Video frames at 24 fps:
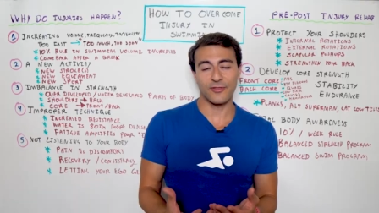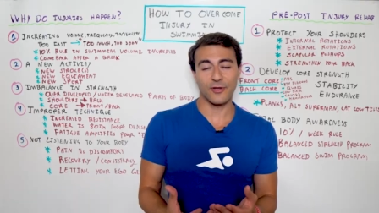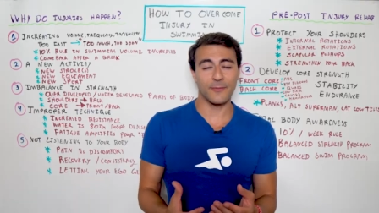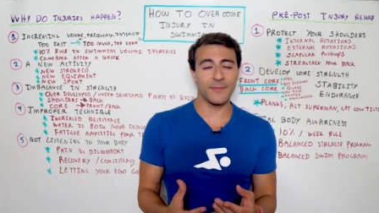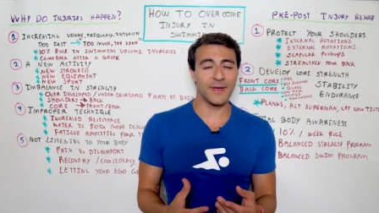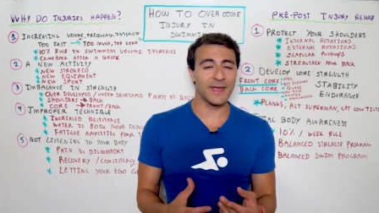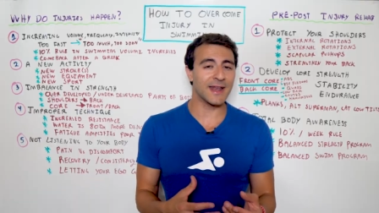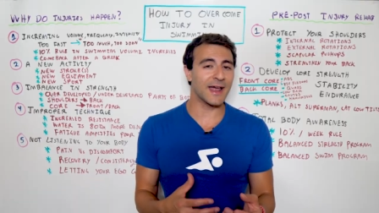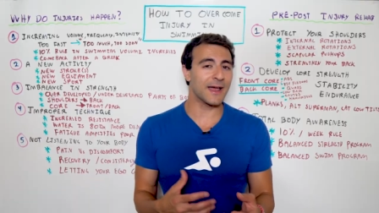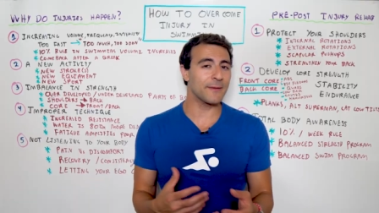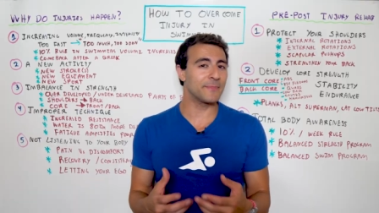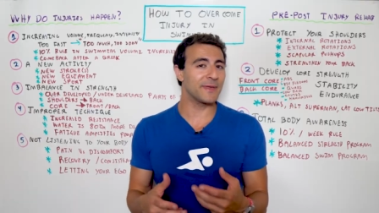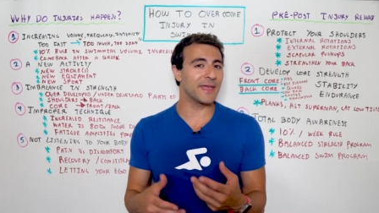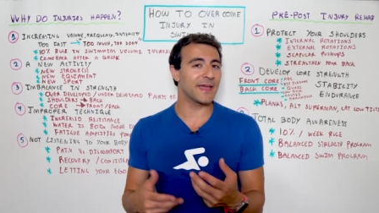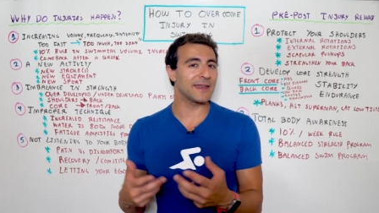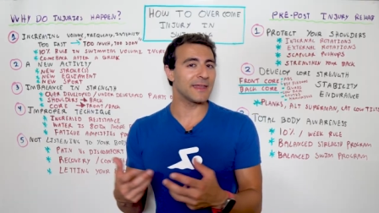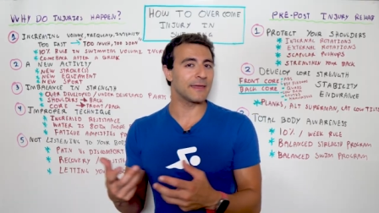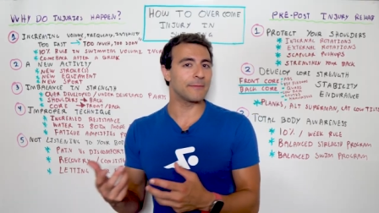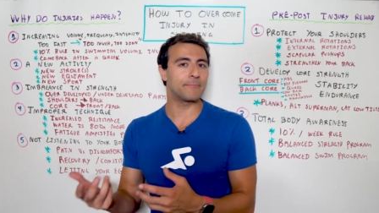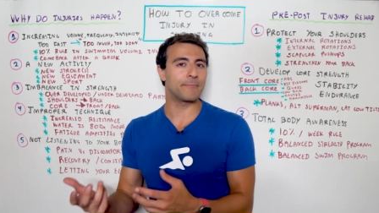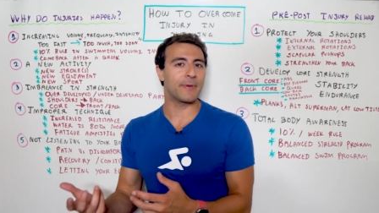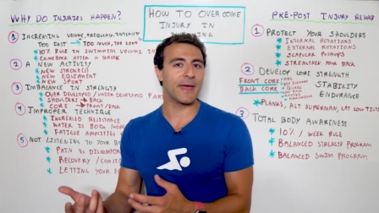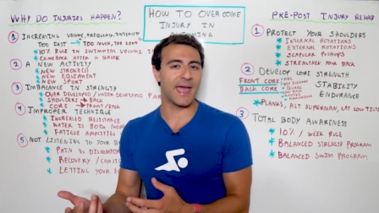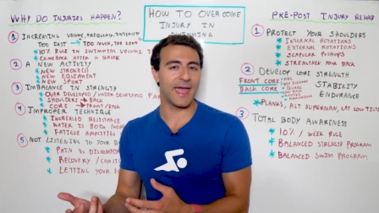There may not be
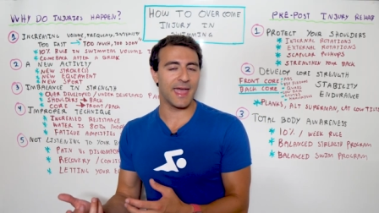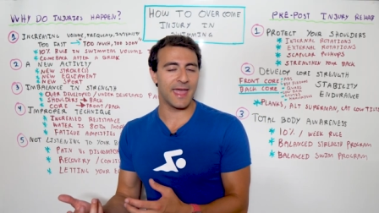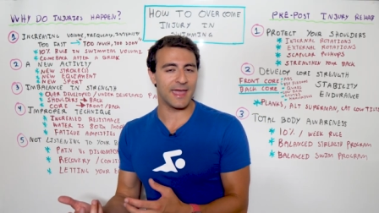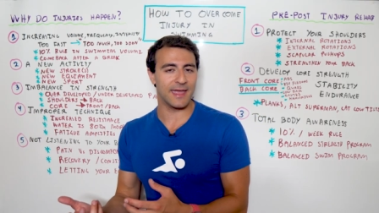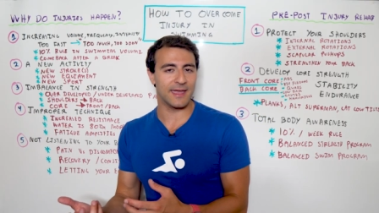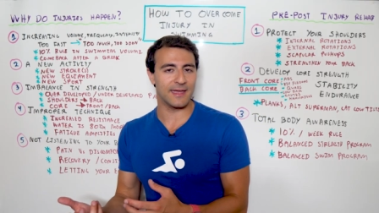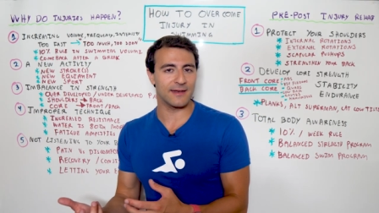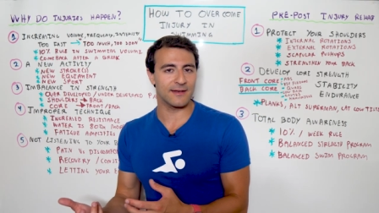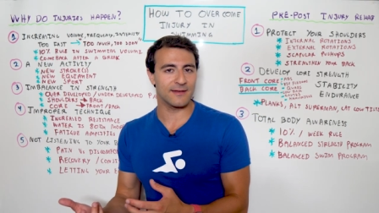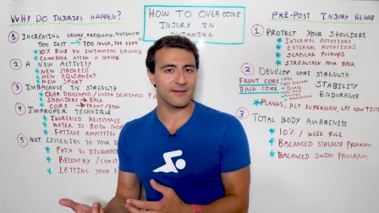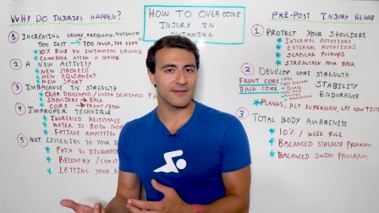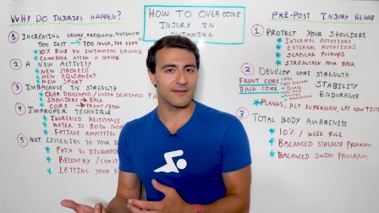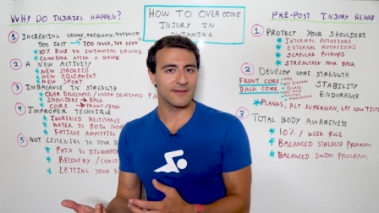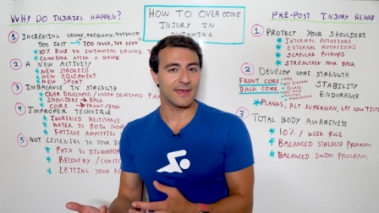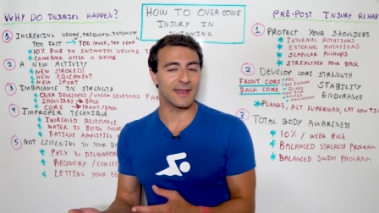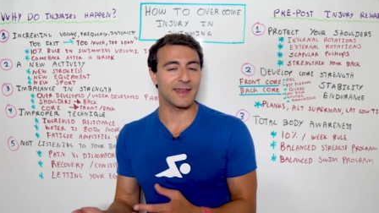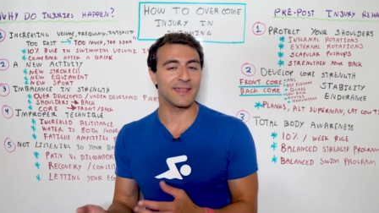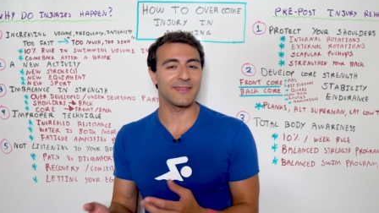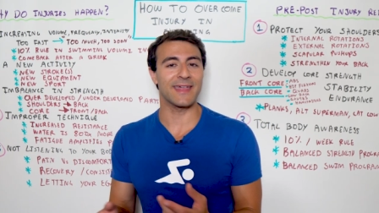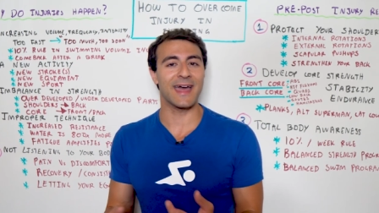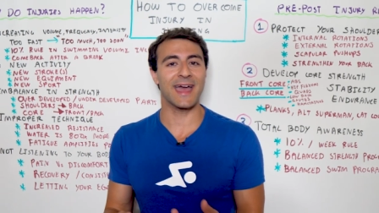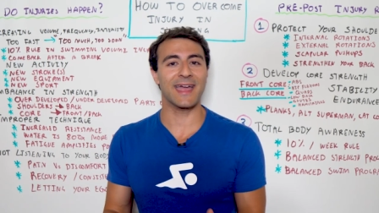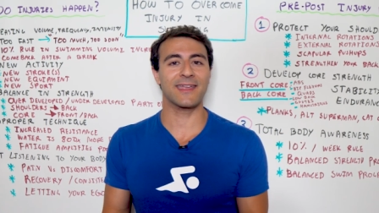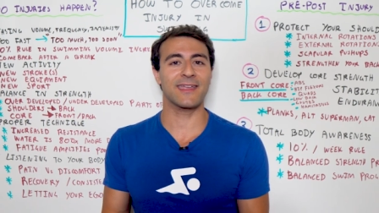any pain, and
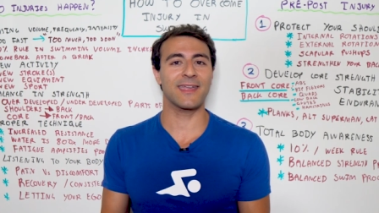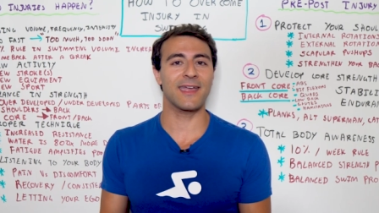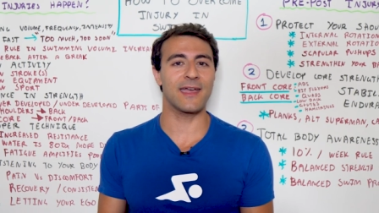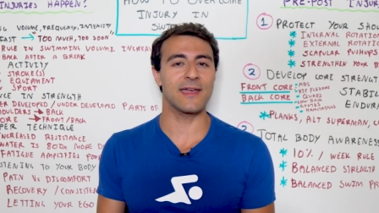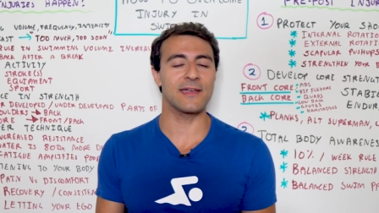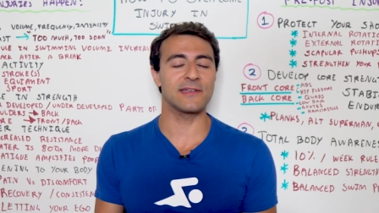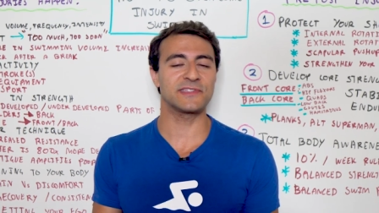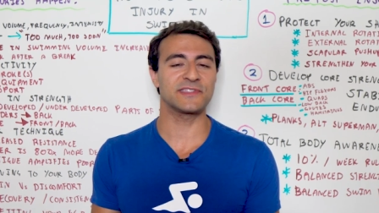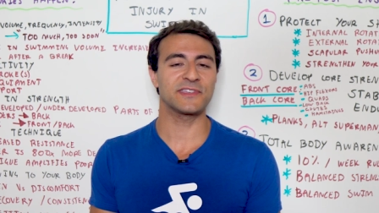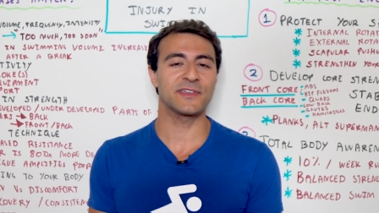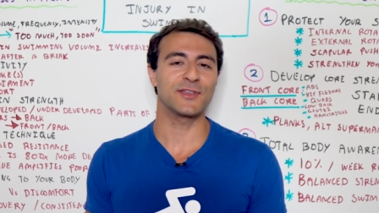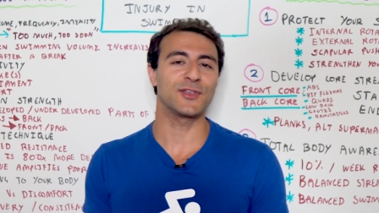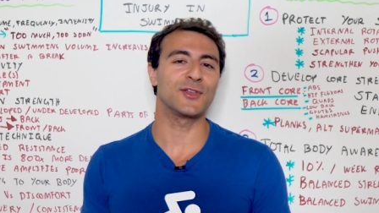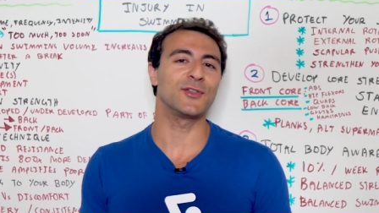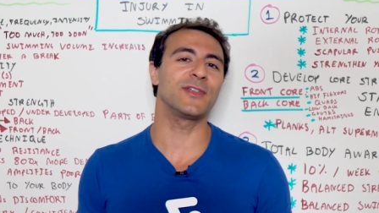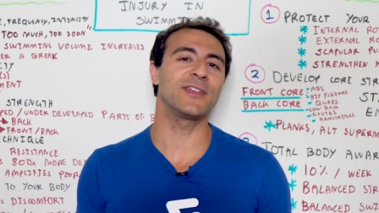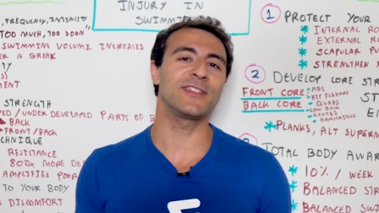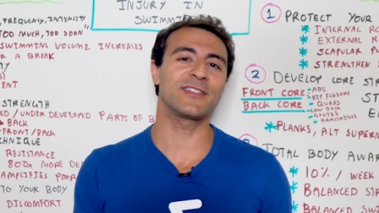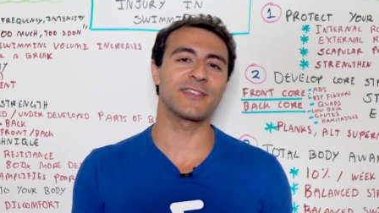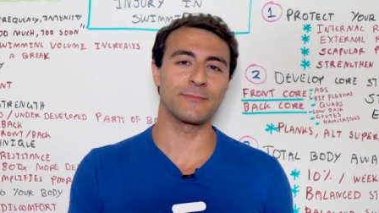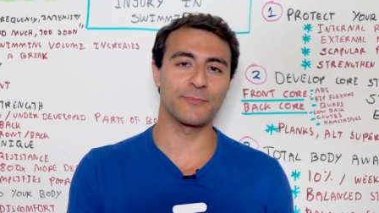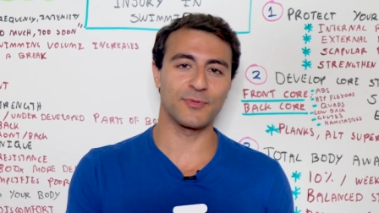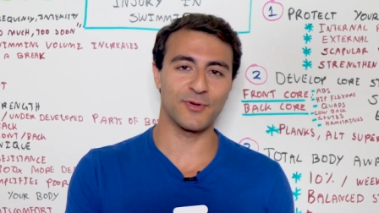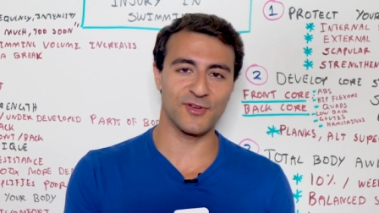in that case, you
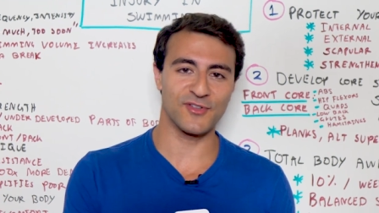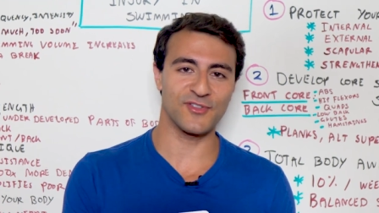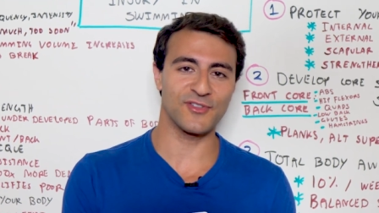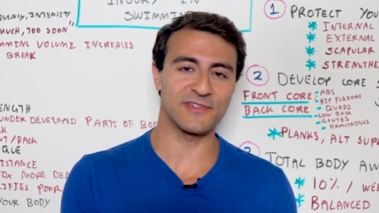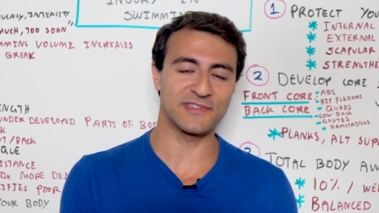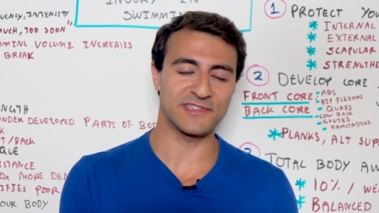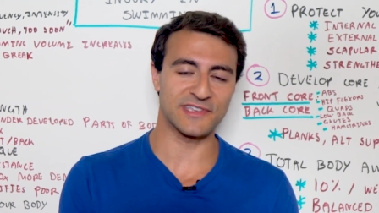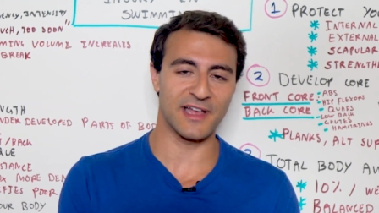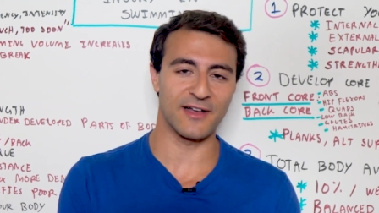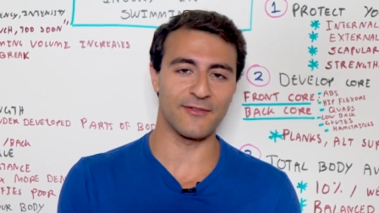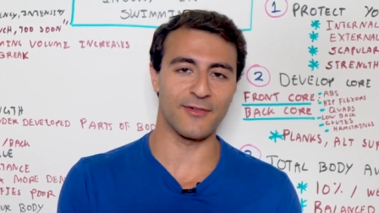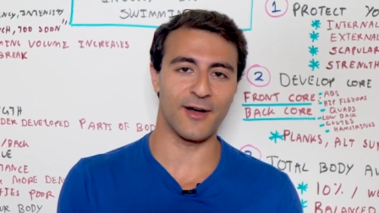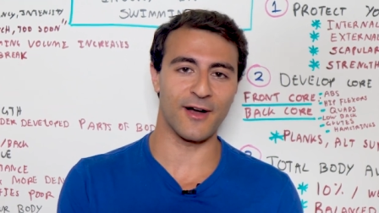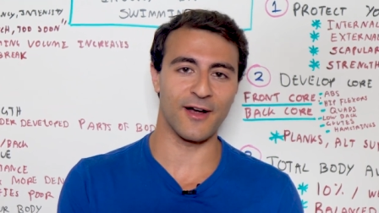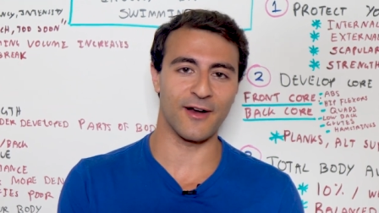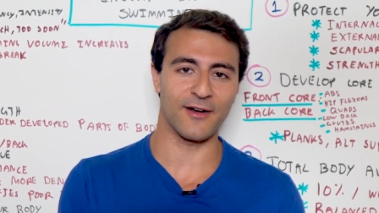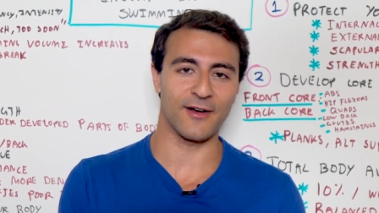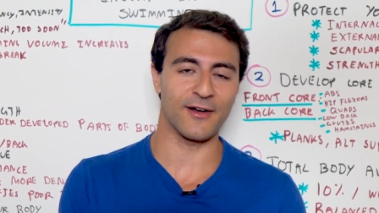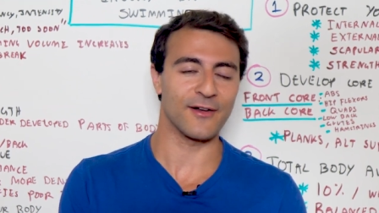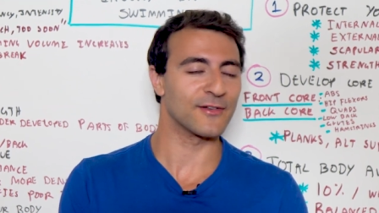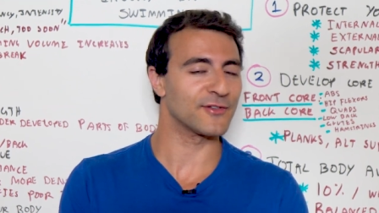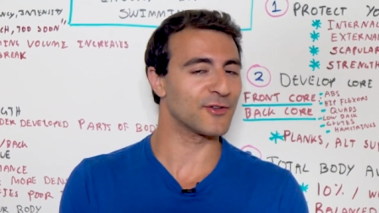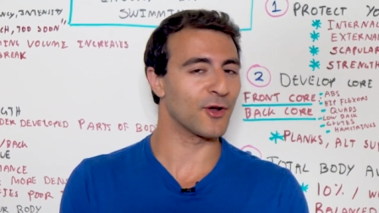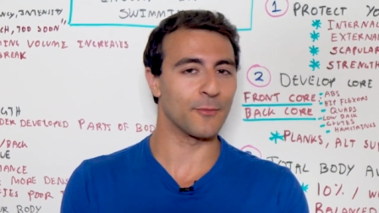need to push yourself
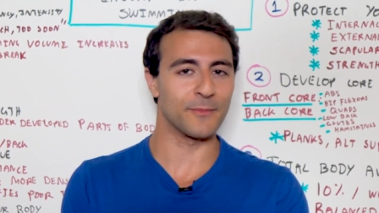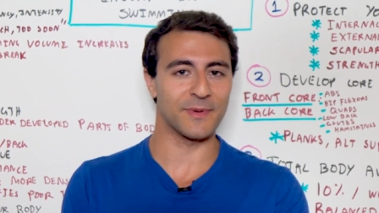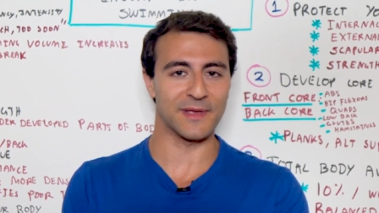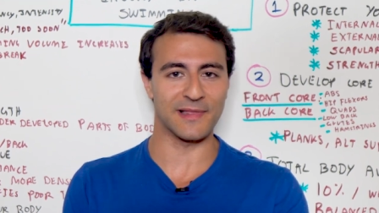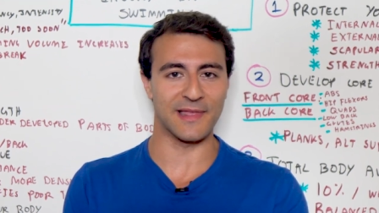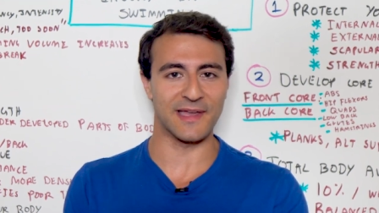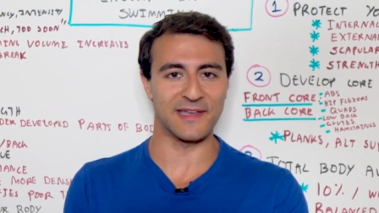harder. Don't be